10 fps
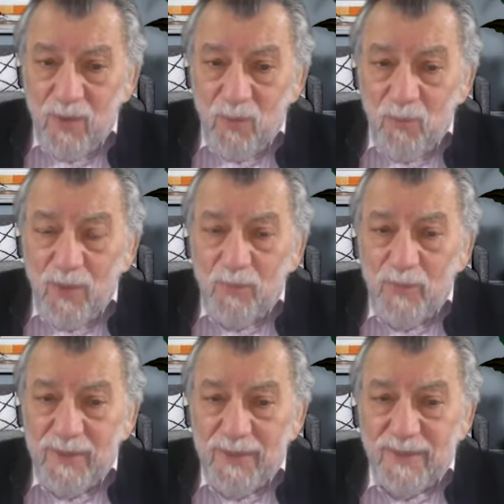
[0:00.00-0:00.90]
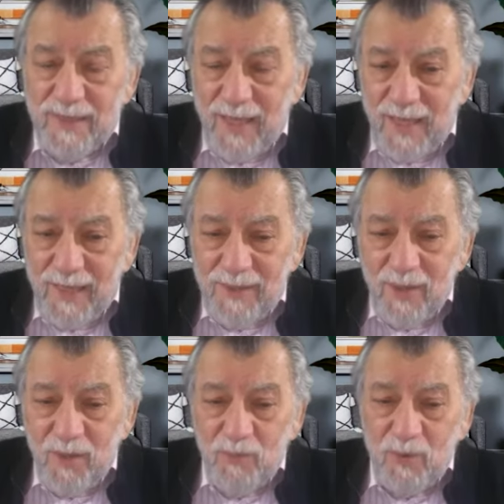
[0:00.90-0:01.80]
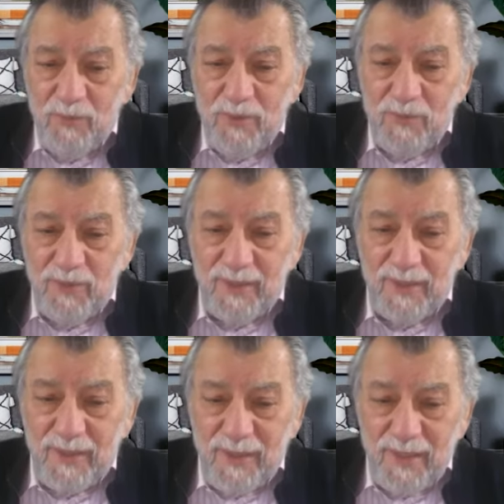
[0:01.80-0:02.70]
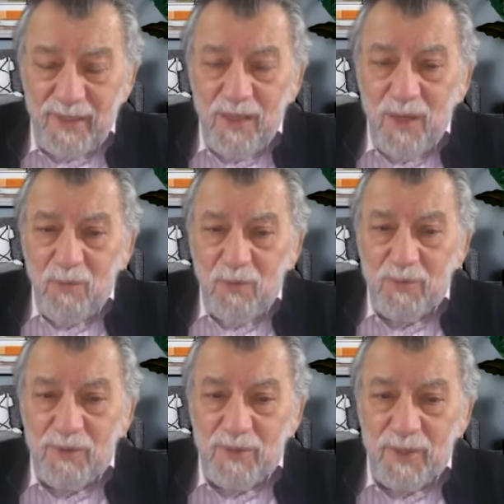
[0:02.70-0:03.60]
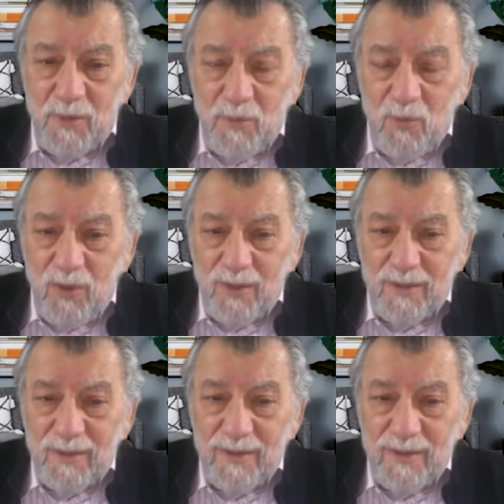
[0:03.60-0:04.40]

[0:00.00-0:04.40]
when we decide what we really need, what we really want,